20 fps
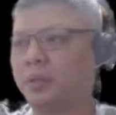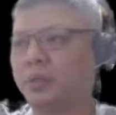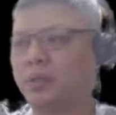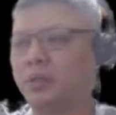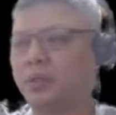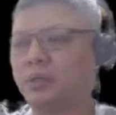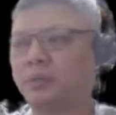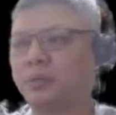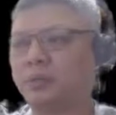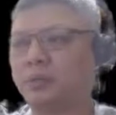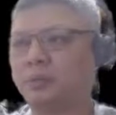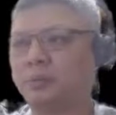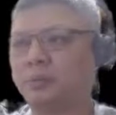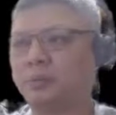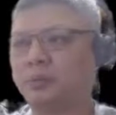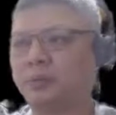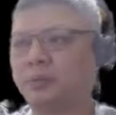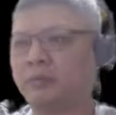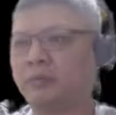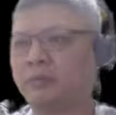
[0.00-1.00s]

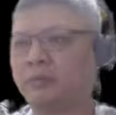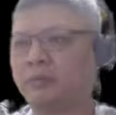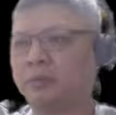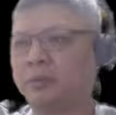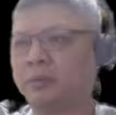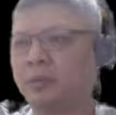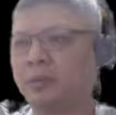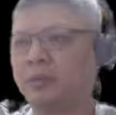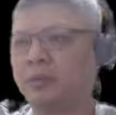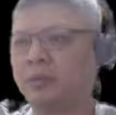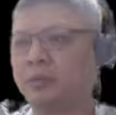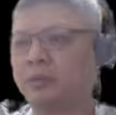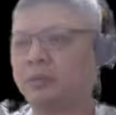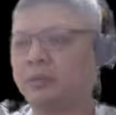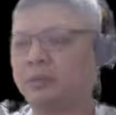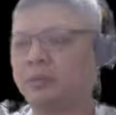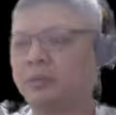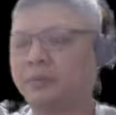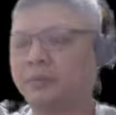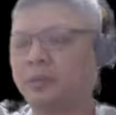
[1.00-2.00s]
h6+7 was played, and
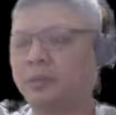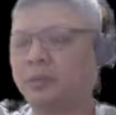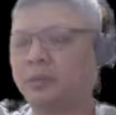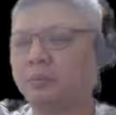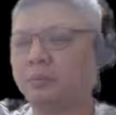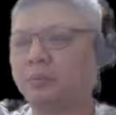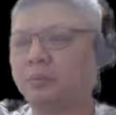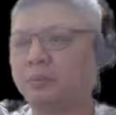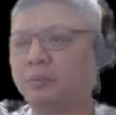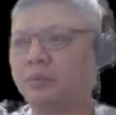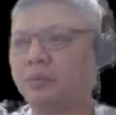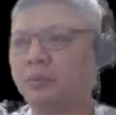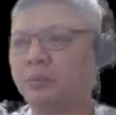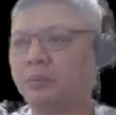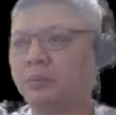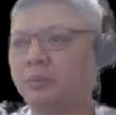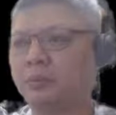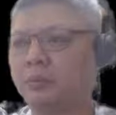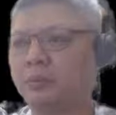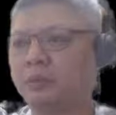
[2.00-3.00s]
so far the moves
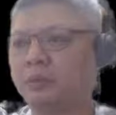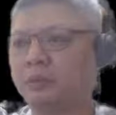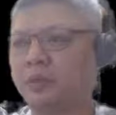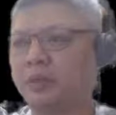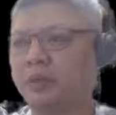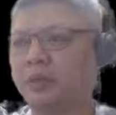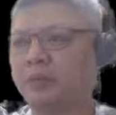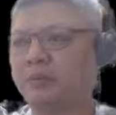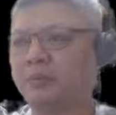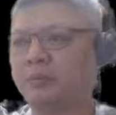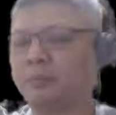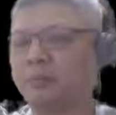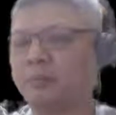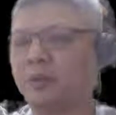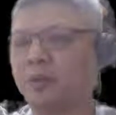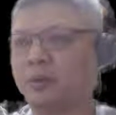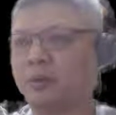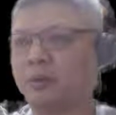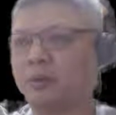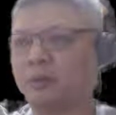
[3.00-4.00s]
that have been
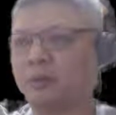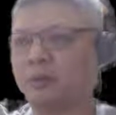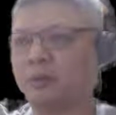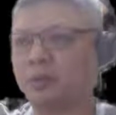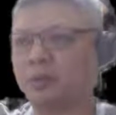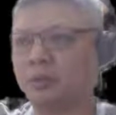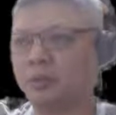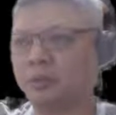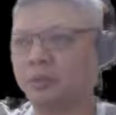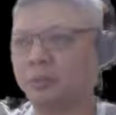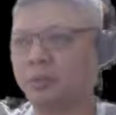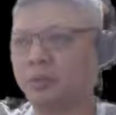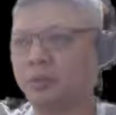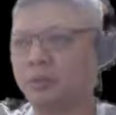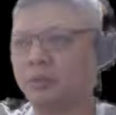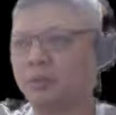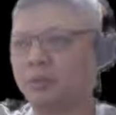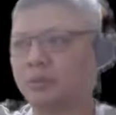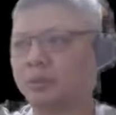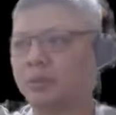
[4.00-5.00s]
played are considered to be
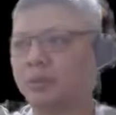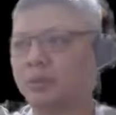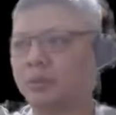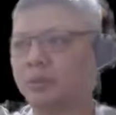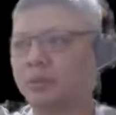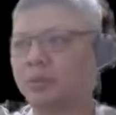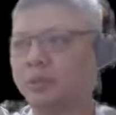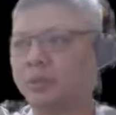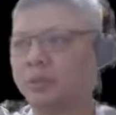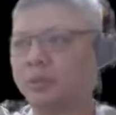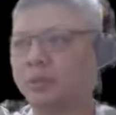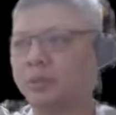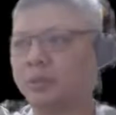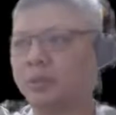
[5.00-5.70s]
orthodox.